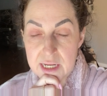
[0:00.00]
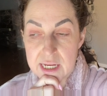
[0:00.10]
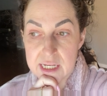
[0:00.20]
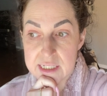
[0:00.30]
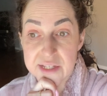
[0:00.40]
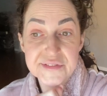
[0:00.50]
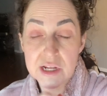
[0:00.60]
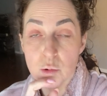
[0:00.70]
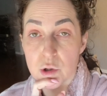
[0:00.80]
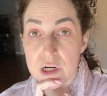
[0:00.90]
and even
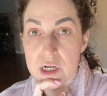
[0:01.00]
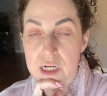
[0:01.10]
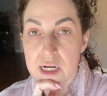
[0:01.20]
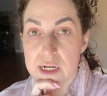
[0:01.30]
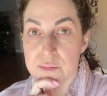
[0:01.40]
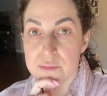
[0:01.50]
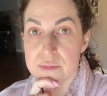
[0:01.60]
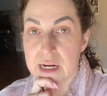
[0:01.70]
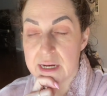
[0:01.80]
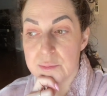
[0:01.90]
at work, um,
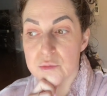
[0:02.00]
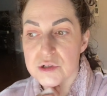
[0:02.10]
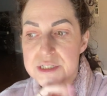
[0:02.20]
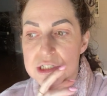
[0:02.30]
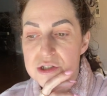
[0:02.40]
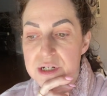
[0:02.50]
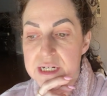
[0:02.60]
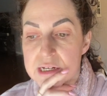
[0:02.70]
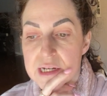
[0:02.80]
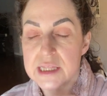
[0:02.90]
I am going to
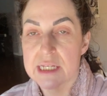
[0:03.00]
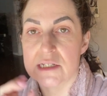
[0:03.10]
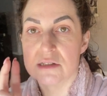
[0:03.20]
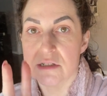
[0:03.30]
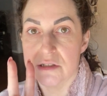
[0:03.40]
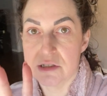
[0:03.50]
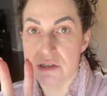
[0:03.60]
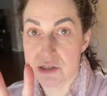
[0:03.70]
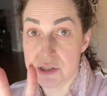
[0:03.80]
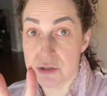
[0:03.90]
drink at least
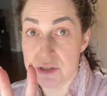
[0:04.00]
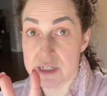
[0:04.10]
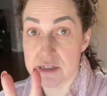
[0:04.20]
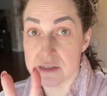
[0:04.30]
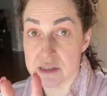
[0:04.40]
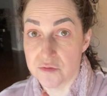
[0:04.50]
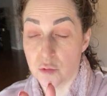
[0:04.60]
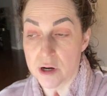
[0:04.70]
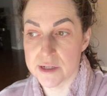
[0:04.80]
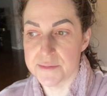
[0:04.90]
two liters of
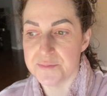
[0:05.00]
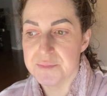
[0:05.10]
water.